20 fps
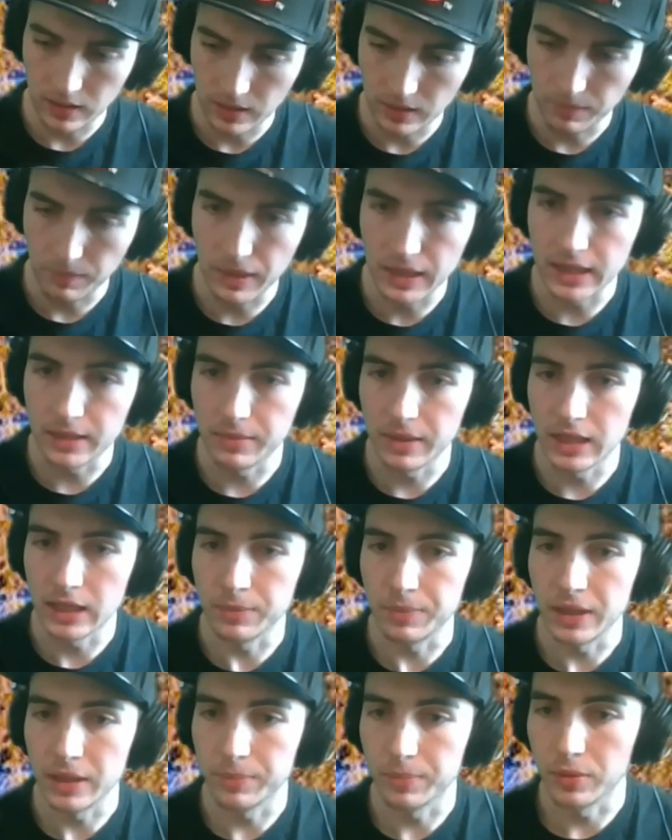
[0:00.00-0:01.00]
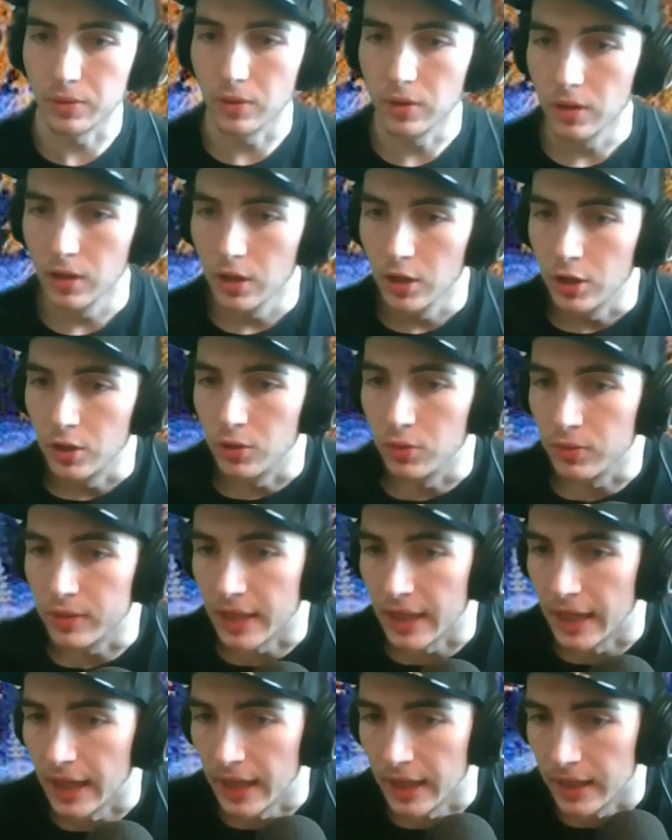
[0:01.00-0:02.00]
many people who
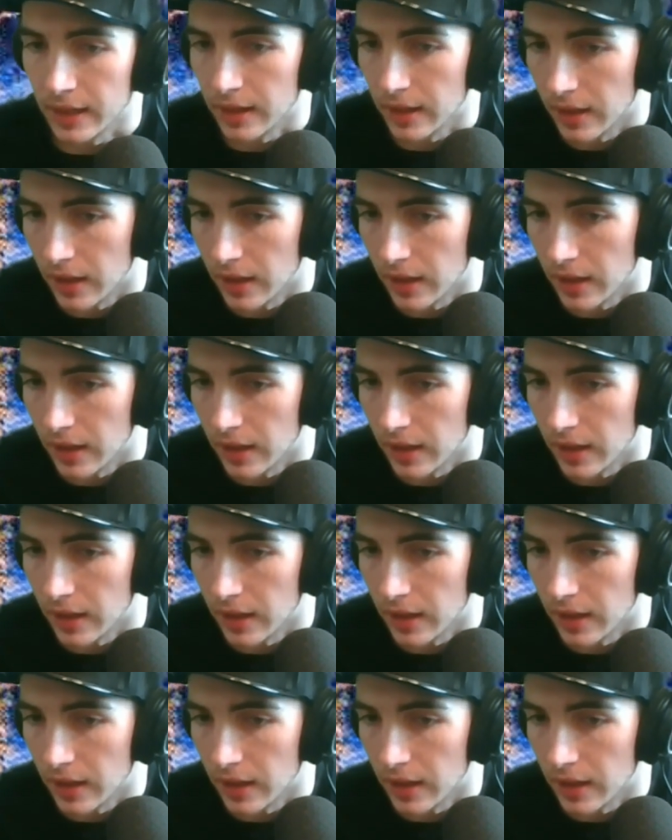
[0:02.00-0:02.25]
can